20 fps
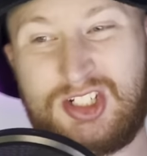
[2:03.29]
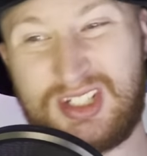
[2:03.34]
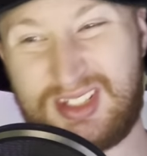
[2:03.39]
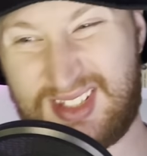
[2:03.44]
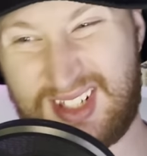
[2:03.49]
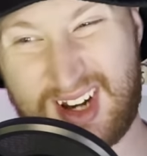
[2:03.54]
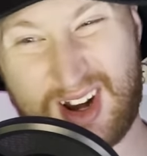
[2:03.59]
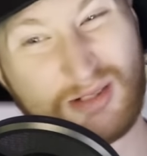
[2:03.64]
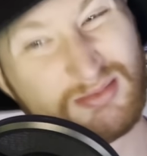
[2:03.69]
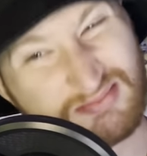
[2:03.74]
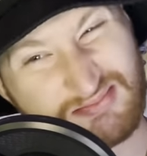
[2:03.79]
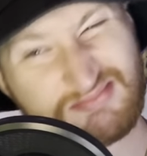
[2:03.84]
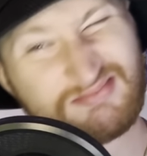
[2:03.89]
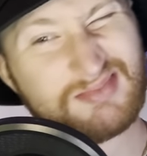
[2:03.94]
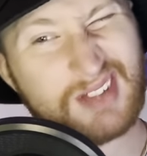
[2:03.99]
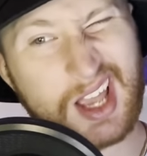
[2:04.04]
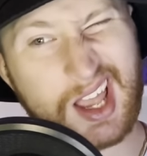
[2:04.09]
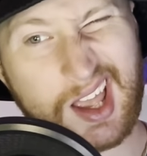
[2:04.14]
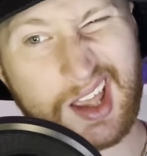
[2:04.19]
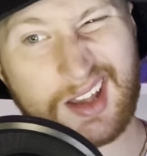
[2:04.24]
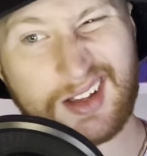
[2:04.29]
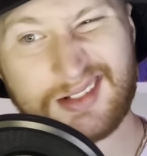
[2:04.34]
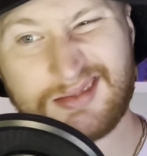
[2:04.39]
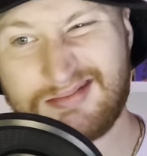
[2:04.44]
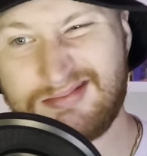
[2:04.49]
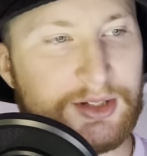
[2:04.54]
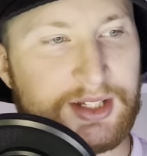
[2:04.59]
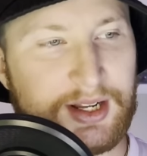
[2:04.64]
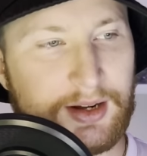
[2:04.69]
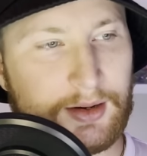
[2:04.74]
which is, you know, Eh.
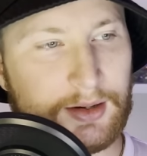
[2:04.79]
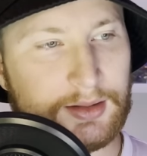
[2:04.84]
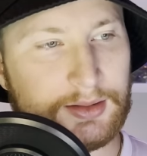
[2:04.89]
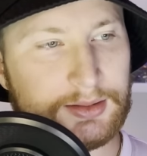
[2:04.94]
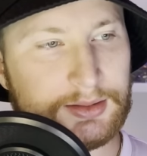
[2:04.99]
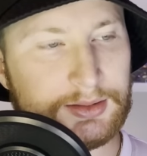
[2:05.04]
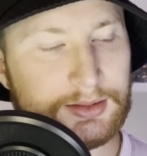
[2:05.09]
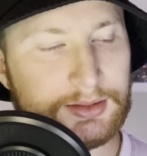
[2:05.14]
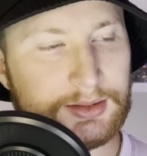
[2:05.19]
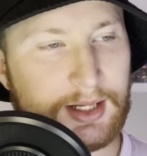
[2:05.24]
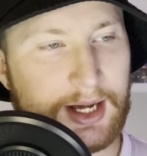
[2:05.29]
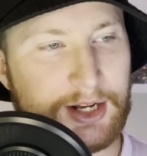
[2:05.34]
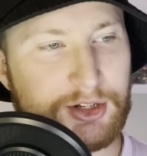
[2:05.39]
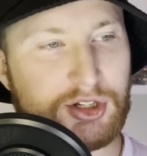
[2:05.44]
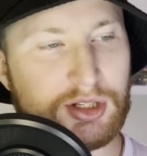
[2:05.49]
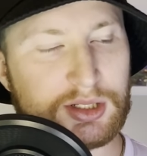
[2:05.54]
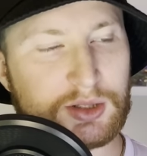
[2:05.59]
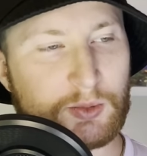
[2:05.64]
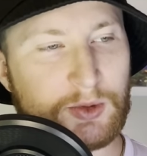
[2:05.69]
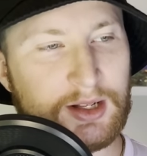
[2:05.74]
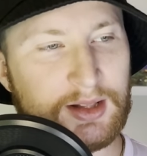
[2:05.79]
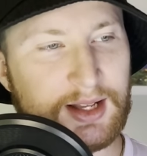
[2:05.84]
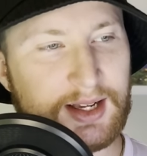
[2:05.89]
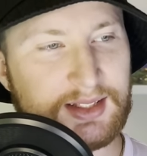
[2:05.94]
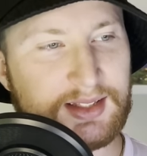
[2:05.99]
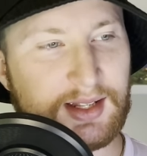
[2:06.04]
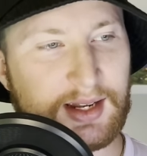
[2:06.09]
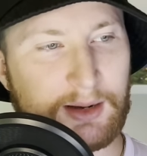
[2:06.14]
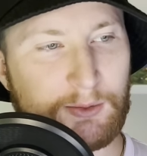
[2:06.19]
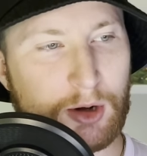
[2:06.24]
Oh dear. I just
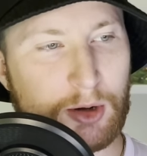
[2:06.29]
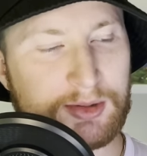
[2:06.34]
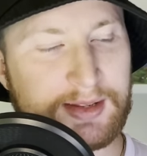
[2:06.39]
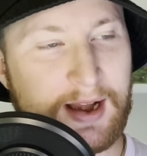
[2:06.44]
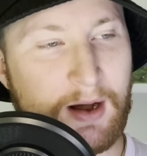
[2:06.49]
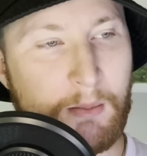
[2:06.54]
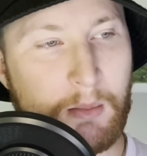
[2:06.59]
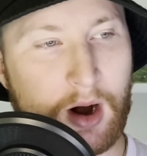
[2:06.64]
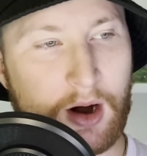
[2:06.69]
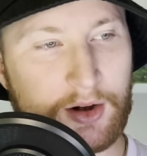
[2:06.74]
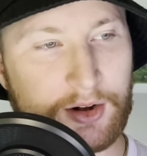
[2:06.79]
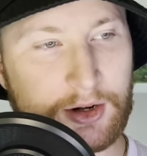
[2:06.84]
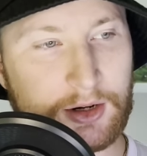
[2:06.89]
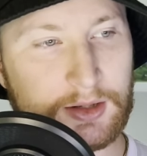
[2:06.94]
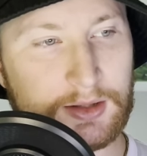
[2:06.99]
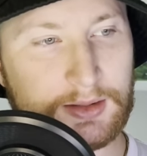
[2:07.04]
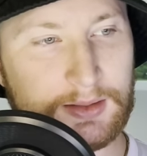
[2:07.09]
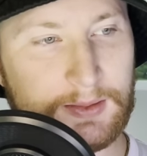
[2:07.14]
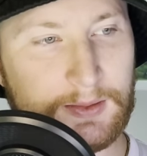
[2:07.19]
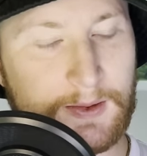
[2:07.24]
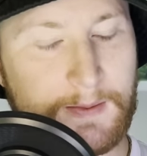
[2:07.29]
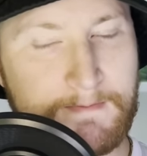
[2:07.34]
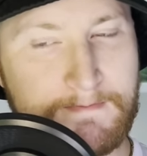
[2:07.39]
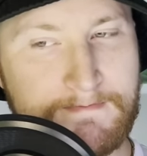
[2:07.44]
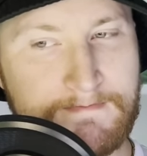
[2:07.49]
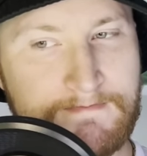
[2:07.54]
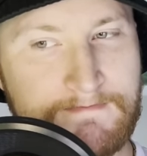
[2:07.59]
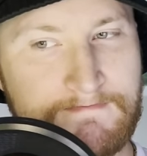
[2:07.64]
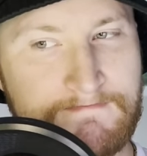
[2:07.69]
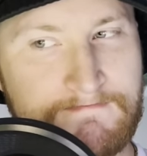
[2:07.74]
realized that I wrote down Marner.
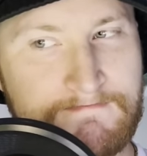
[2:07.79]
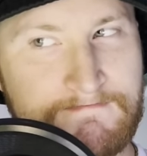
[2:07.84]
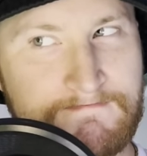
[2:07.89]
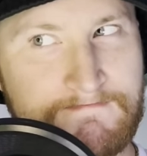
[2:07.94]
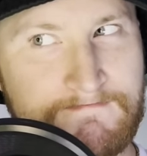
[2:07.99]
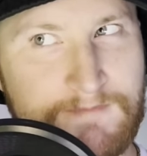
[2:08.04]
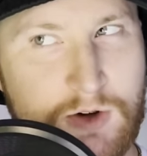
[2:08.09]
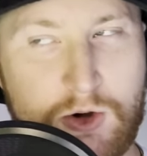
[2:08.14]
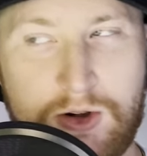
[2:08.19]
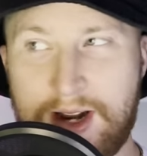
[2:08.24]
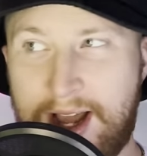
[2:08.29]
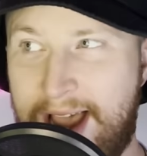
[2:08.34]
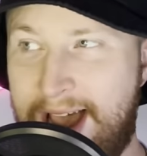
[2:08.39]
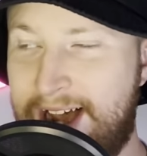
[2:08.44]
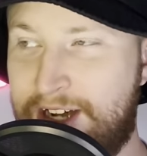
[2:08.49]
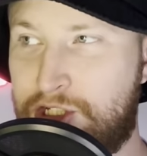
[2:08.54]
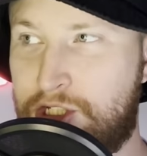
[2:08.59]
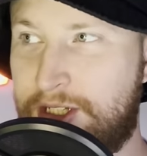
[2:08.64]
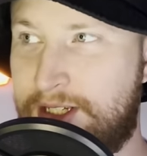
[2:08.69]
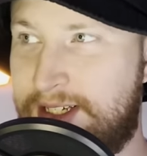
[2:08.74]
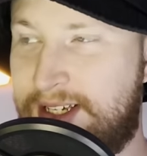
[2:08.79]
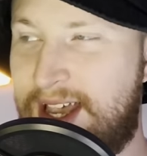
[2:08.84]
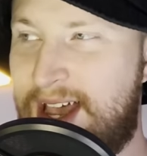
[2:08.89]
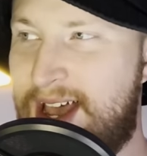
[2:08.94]
Who'd I actually